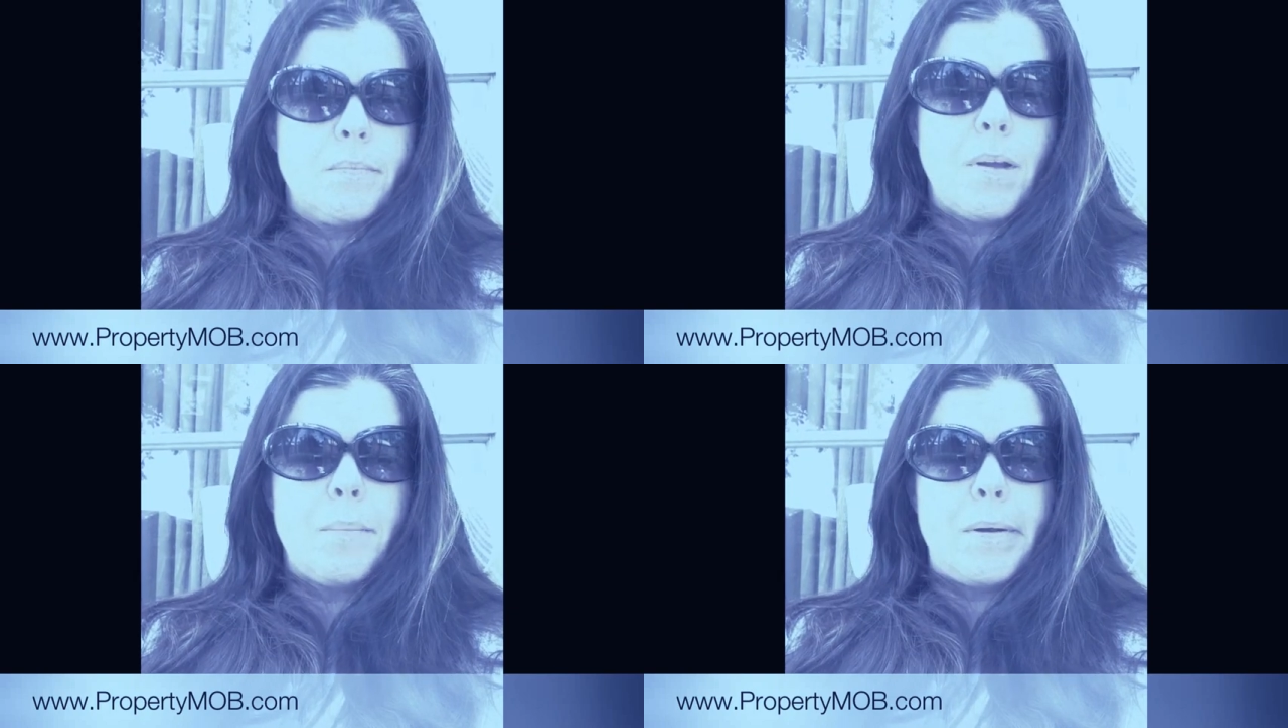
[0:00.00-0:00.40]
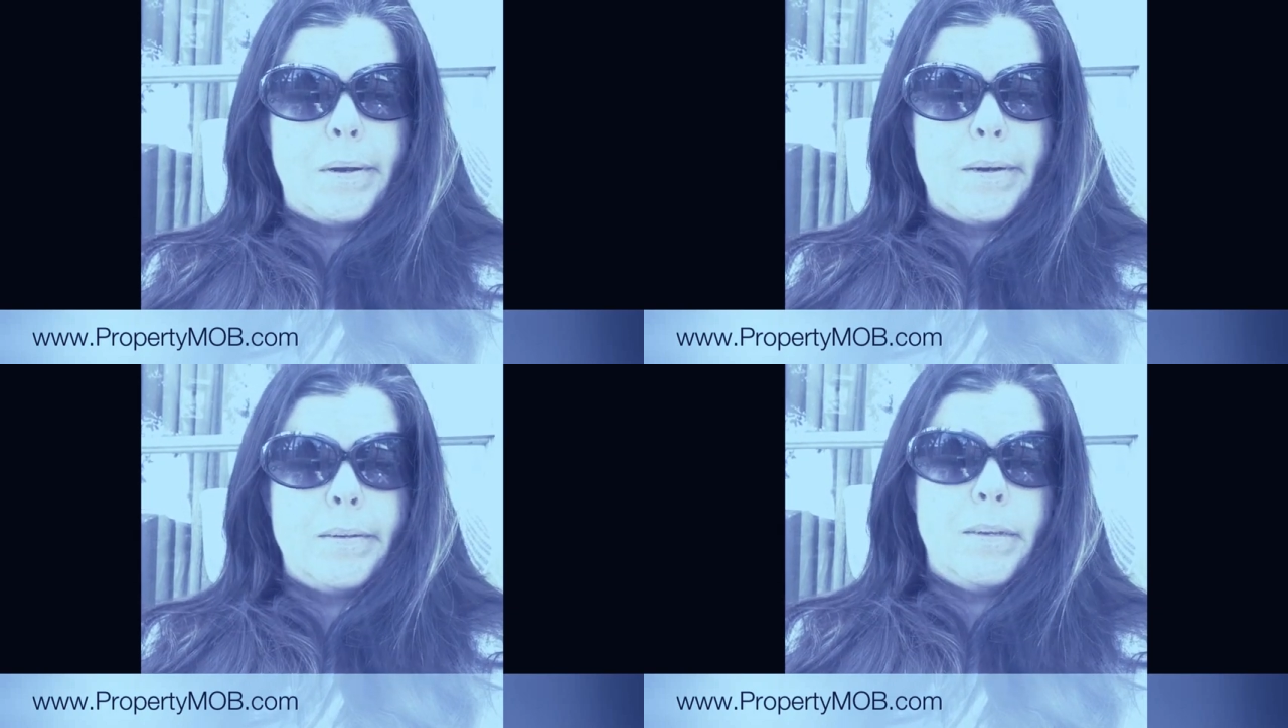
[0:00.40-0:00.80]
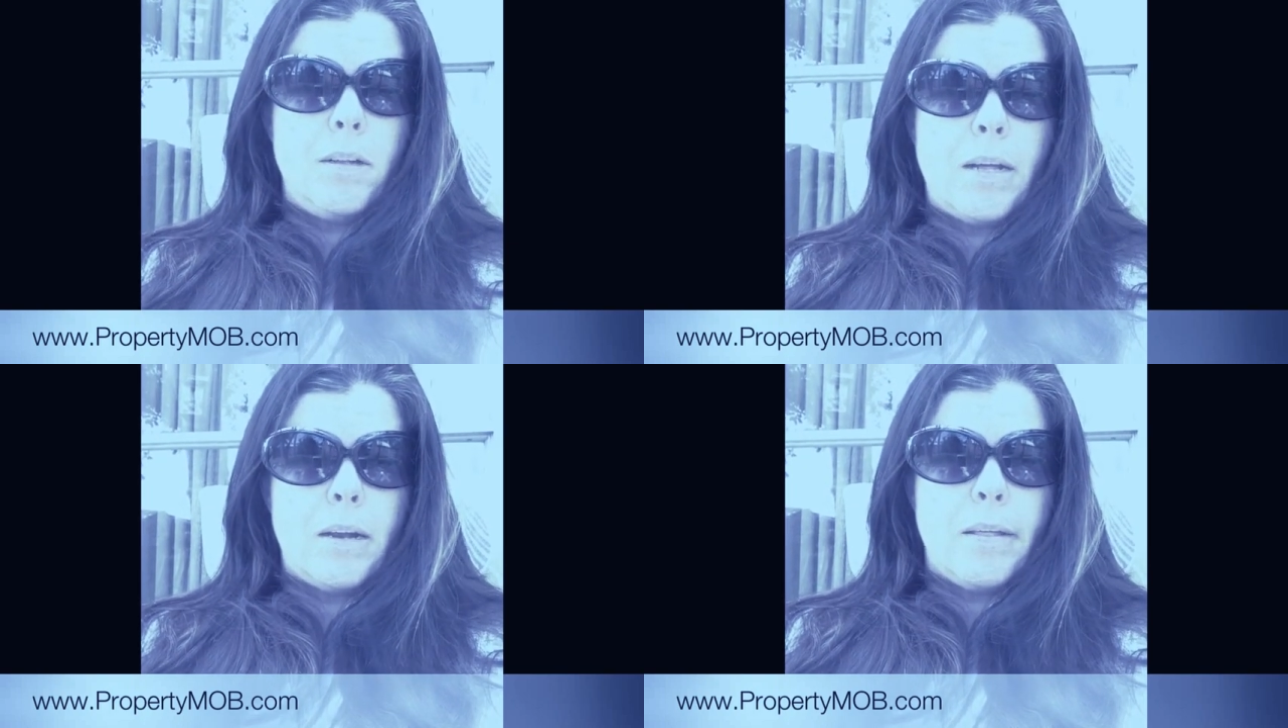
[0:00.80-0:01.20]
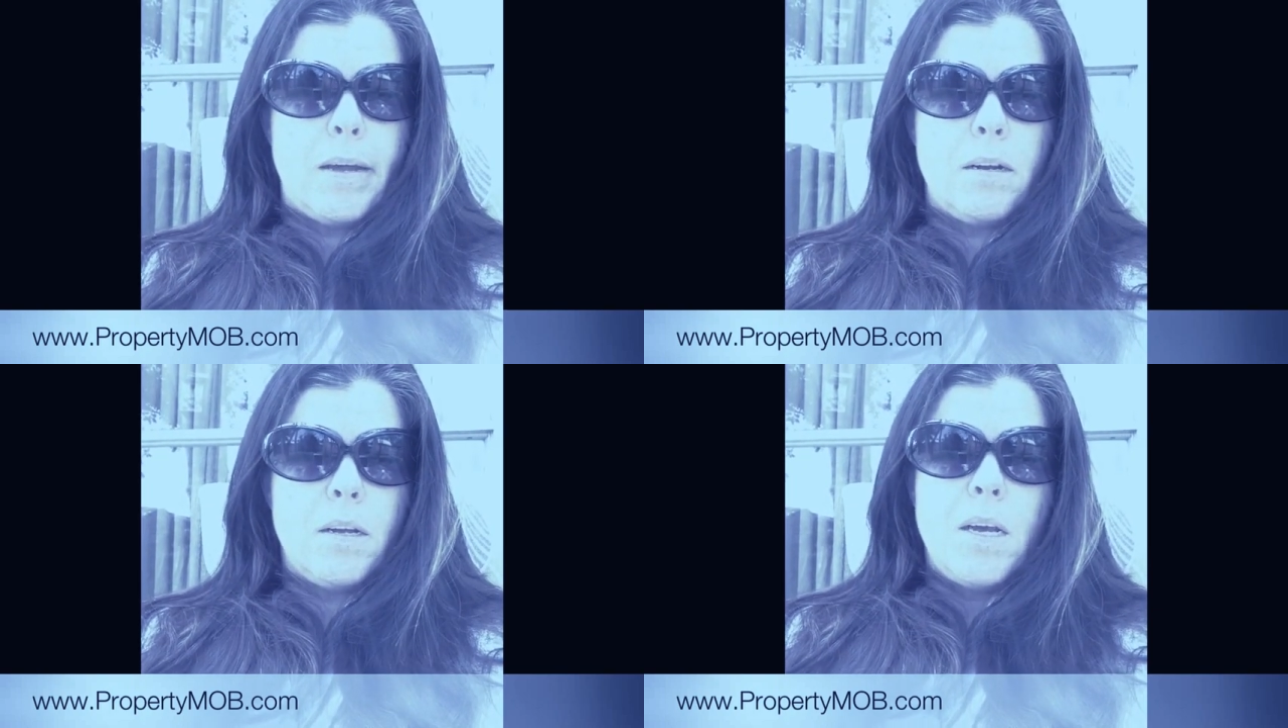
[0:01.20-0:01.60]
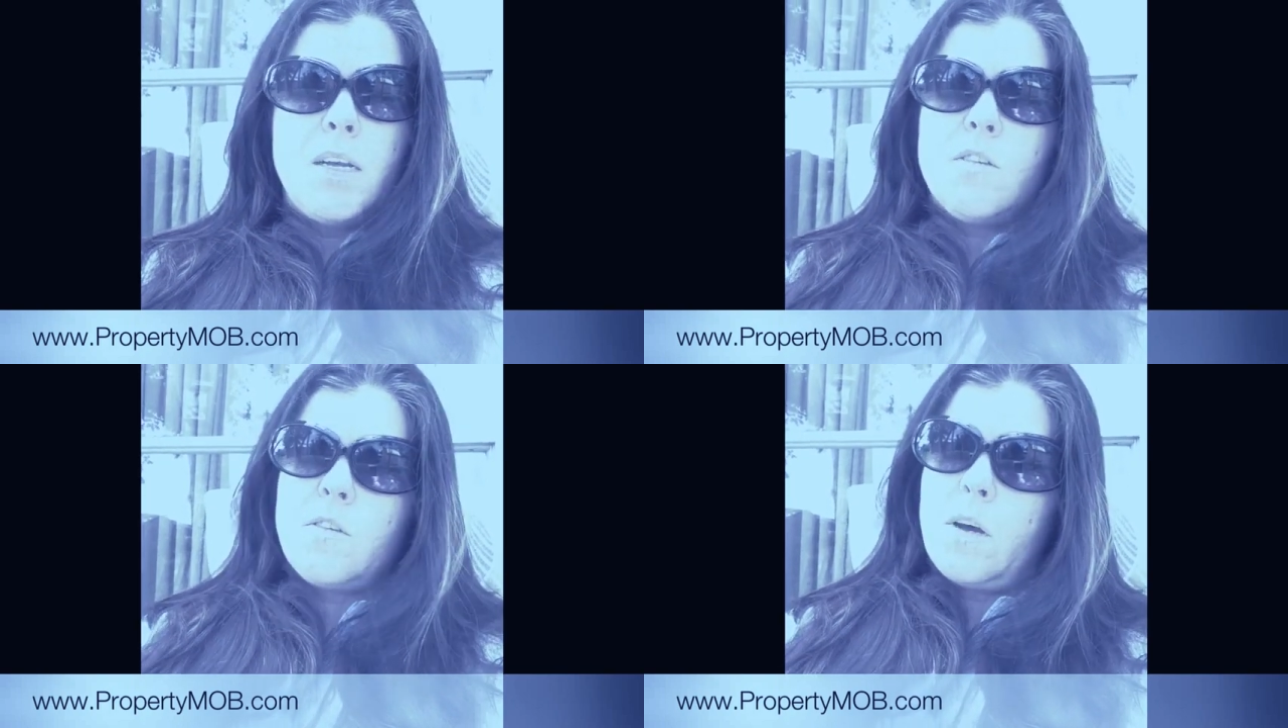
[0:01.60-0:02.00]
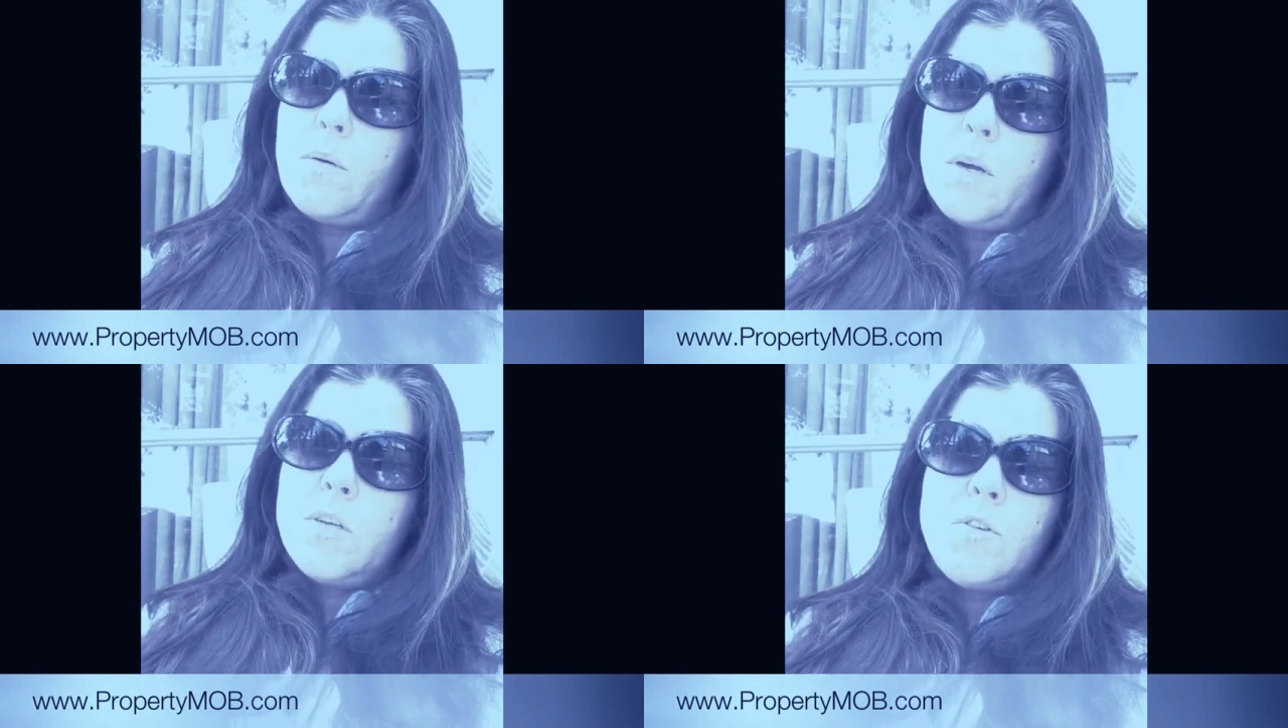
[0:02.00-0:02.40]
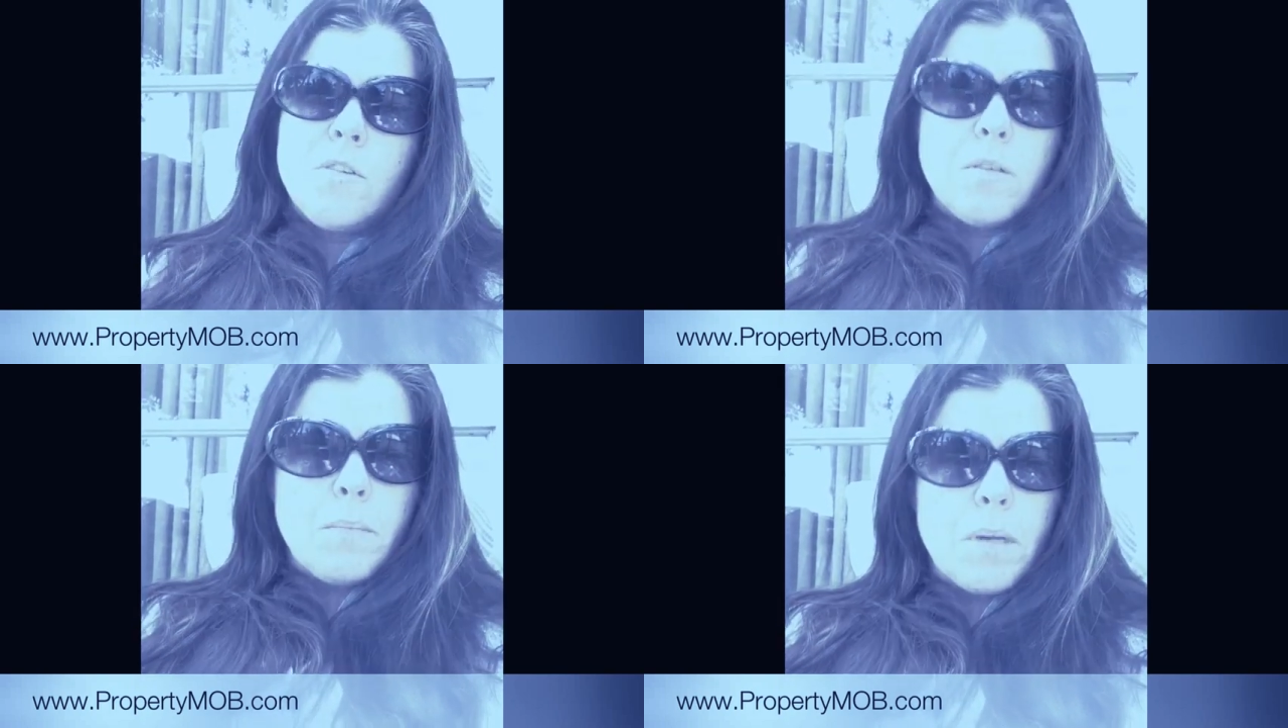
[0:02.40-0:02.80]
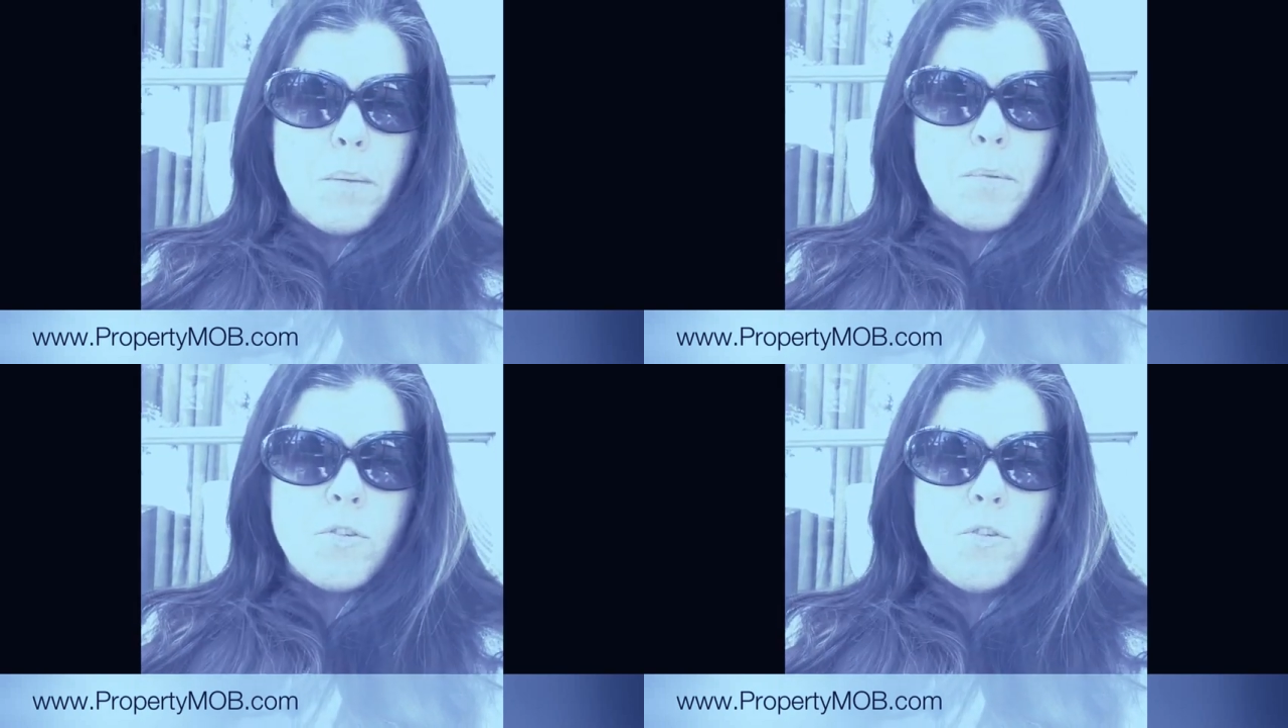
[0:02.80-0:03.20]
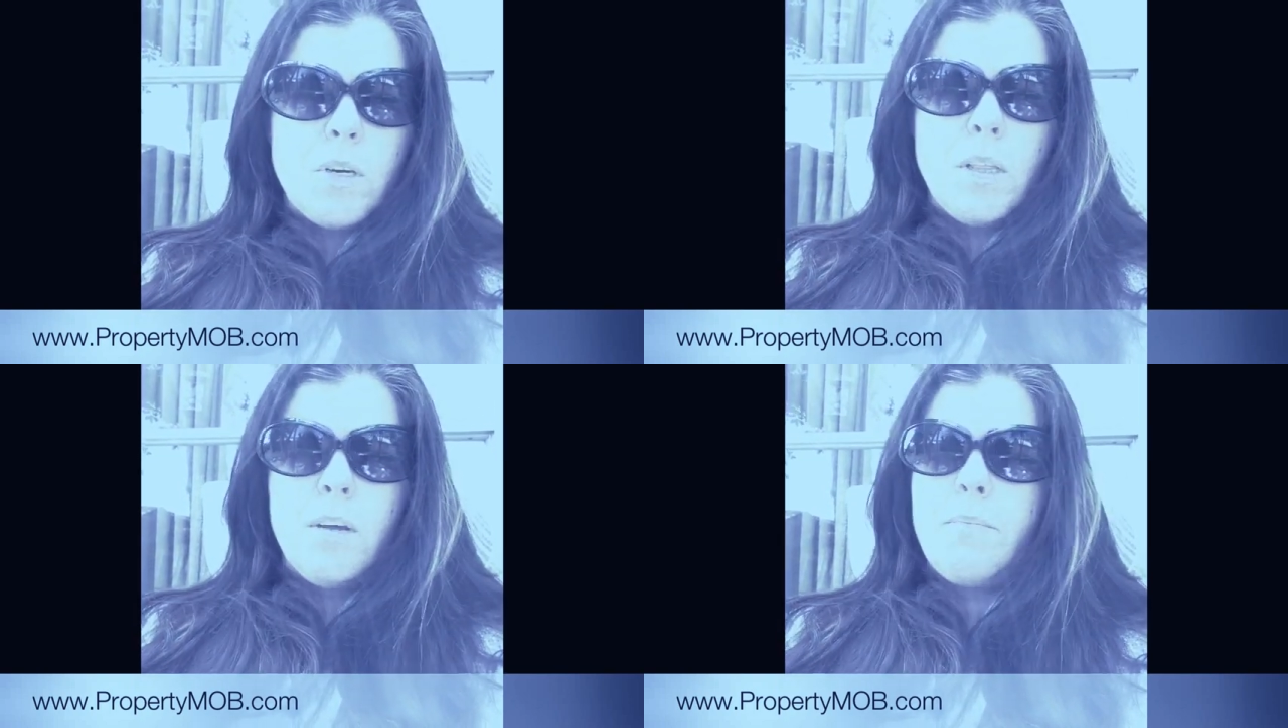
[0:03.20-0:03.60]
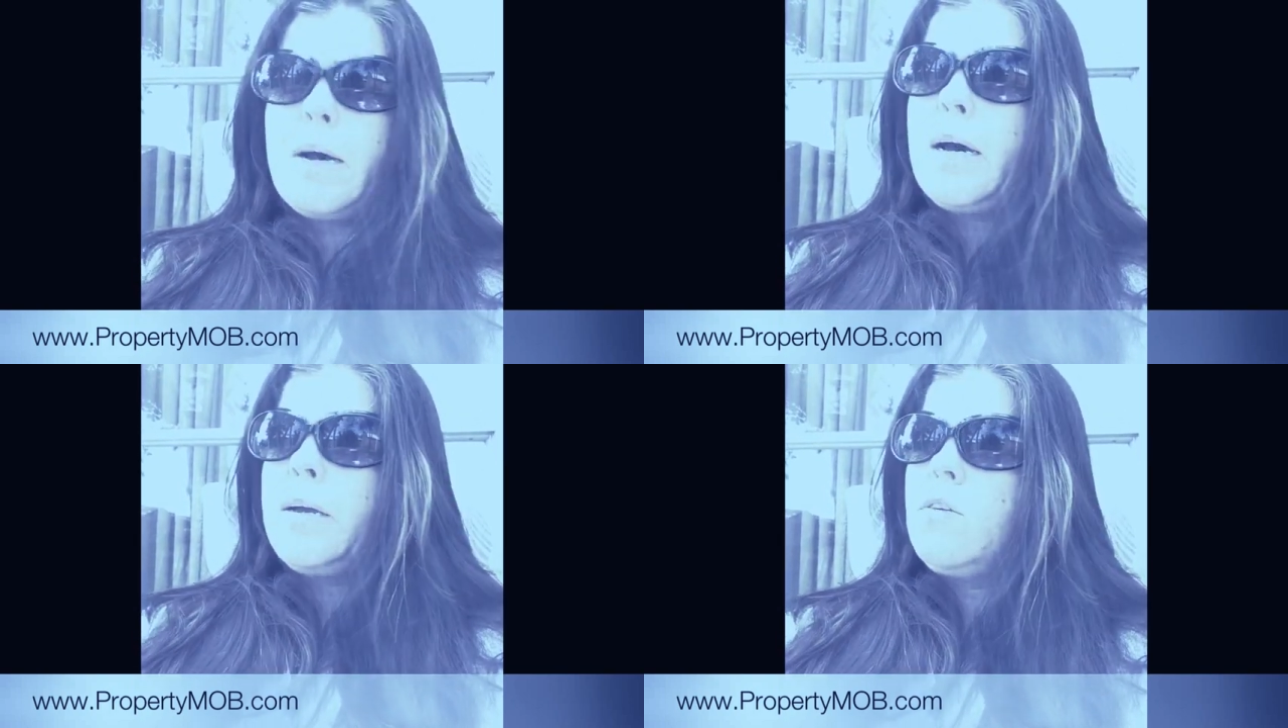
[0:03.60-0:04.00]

I'm going to get a deal out of that. So, just some numbers you can live by.